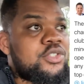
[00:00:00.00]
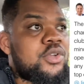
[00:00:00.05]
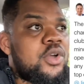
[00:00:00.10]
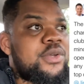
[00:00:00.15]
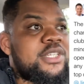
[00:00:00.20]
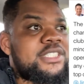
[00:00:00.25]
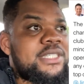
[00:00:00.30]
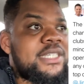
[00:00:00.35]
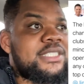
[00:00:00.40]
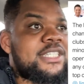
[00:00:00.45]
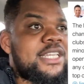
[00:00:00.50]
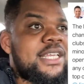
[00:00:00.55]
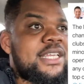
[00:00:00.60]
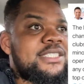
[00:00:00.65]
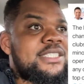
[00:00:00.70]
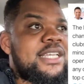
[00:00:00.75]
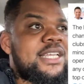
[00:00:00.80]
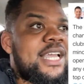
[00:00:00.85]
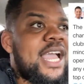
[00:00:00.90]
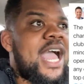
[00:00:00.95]
You know,
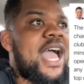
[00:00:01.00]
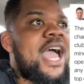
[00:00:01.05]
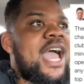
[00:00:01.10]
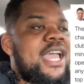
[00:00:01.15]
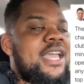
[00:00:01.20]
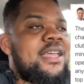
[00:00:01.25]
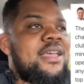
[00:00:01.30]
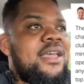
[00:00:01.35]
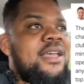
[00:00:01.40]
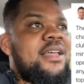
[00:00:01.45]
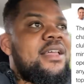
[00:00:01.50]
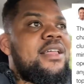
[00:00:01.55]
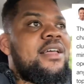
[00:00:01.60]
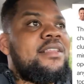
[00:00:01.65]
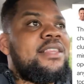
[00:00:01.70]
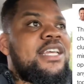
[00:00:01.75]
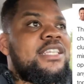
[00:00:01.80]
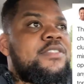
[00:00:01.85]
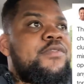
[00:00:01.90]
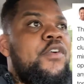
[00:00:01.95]
he's a guy
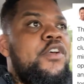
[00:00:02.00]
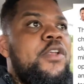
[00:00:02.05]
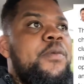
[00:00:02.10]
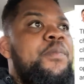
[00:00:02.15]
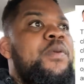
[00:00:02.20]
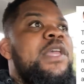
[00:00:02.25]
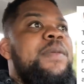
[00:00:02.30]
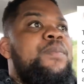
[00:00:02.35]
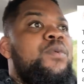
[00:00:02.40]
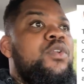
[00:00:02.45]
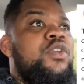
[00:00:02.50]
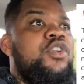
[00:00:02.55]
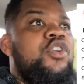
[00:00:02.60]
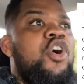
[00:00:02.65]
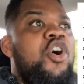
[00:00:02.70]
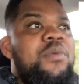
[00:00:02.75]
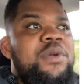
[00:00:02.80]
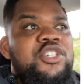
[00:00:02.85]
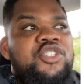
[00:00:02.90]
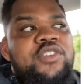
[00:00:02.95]
that's for the people and
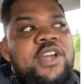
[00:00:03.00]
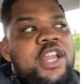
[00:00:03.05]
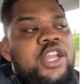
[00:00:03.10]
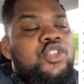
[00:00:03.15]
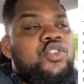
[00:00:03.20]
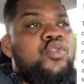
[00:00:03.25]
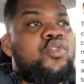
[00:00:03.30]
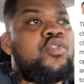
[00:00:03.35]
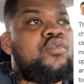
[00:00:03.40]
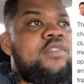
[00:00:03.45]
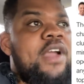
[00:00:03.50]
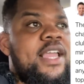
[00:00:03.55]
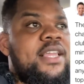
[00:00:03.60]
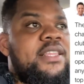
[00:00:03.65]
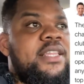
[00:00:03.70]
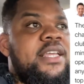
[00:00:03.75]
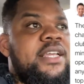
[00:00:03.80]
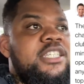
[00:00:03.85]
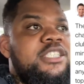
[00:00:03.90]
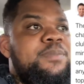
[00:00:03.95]
always trying to do the right
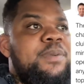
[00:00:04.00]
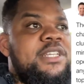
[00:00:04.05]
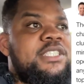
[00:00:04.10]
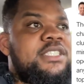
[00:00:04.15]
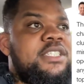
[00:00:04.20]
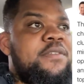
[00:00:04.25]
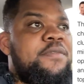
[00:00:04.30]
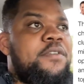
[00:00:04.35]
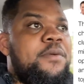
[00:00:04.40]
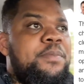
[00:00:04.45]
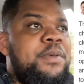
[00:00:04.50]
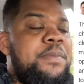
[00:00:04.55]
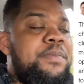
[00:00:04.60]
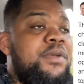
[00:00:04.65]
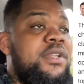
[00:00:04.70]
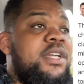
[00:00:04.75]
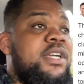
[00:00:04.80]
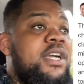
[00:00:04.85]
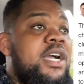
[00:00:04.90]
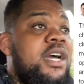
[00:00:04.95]
thing, especially for
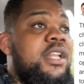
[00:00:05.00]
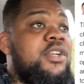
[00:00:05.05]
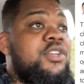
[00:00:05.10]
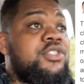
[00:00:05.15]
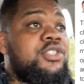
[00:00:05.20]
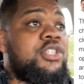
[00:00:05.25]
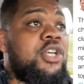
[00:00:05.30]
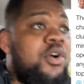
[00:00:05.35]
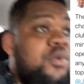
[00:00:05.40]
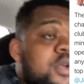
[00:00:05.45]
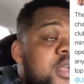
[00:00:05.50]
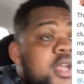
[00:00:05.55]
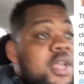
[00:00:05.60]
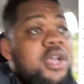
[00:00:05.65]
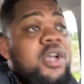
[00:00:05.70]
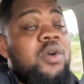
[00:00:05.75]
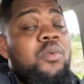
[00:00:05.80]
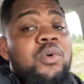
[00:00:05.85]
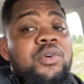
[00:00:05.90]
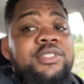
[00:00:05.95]
people of color. So
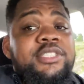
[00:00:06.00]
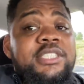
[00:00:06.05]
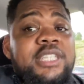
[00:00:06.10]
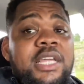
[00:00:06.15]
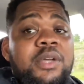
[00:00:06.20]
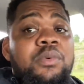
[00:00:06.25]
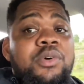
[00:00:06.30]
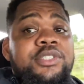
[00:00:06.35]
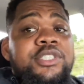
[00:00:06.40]
we'll see.